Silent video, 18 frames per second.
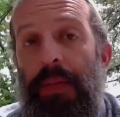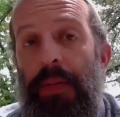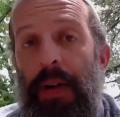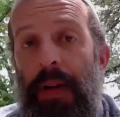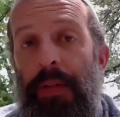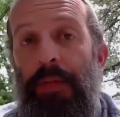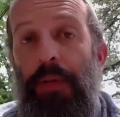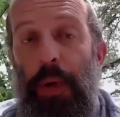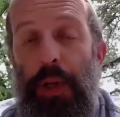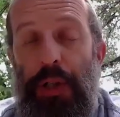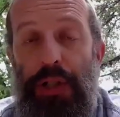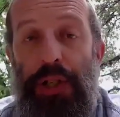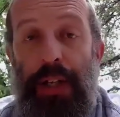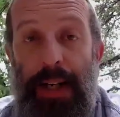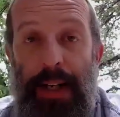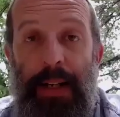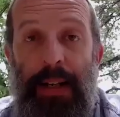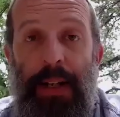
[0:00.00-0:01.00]

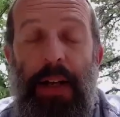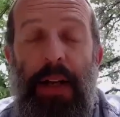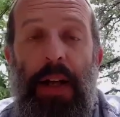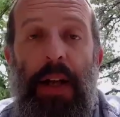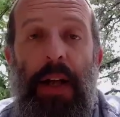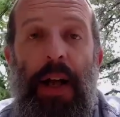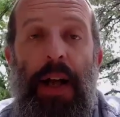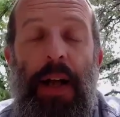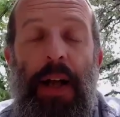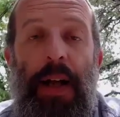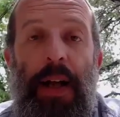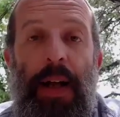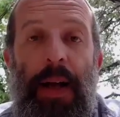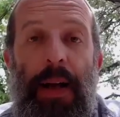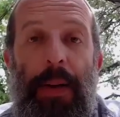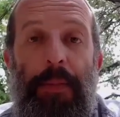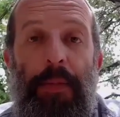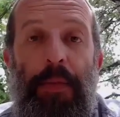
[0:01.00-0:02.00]
unfortunate
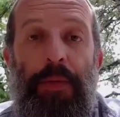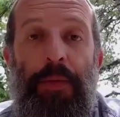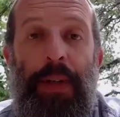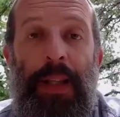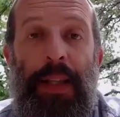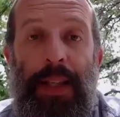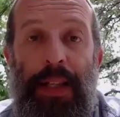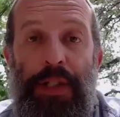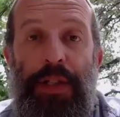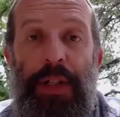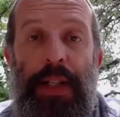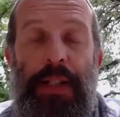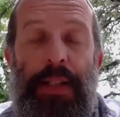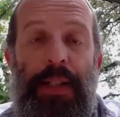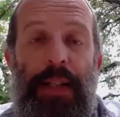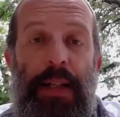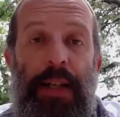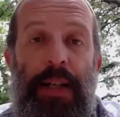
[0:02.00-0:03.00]

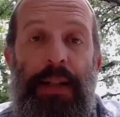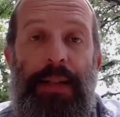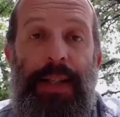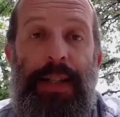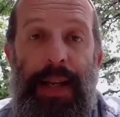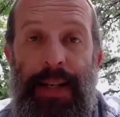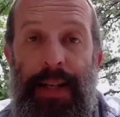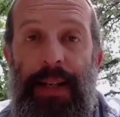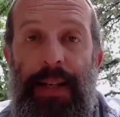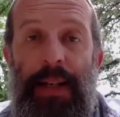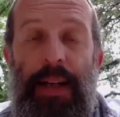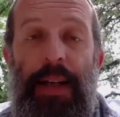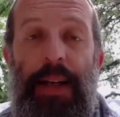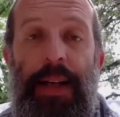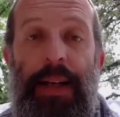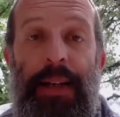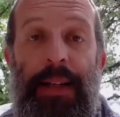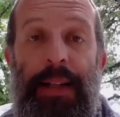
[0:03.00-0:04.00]
religious tenet
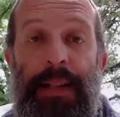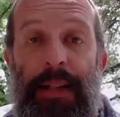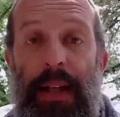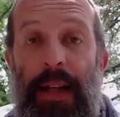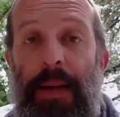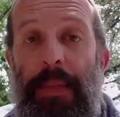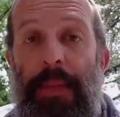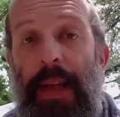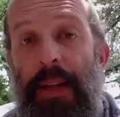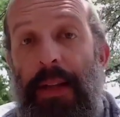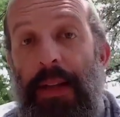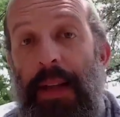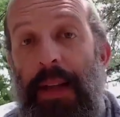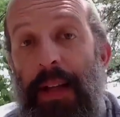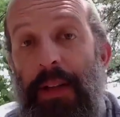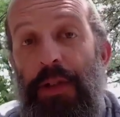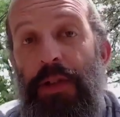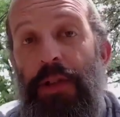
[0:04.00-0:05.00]
in Islam
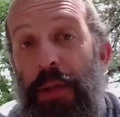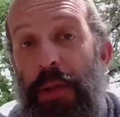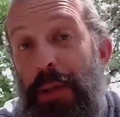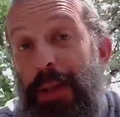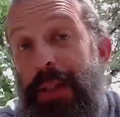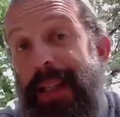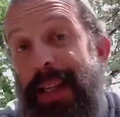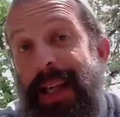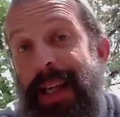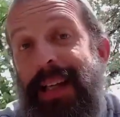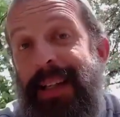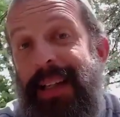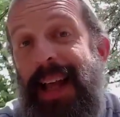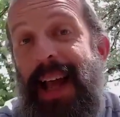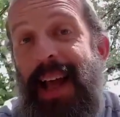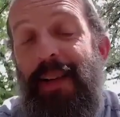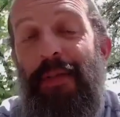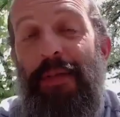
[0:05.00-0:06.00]
that Jews can't
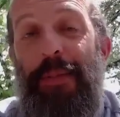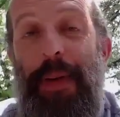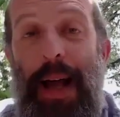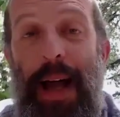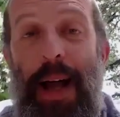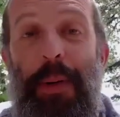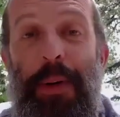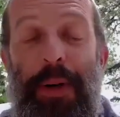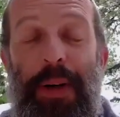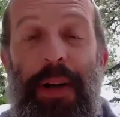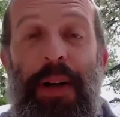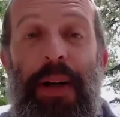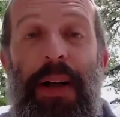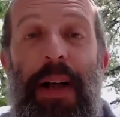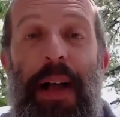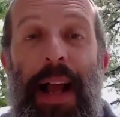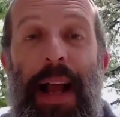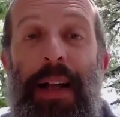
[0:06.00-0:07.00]
have power
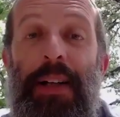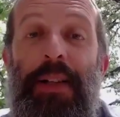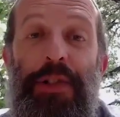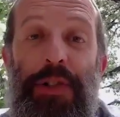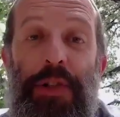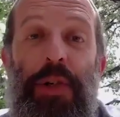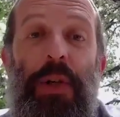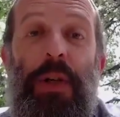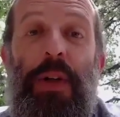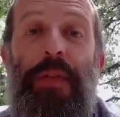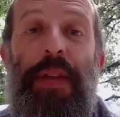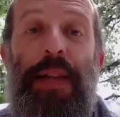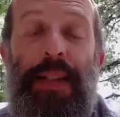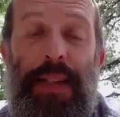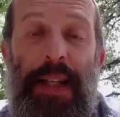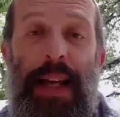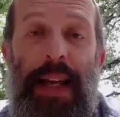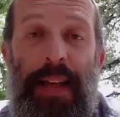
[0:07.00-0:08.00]
and control of
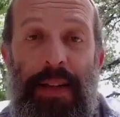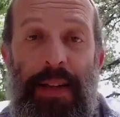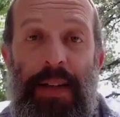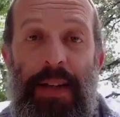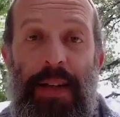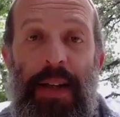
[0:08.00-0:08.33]
this land.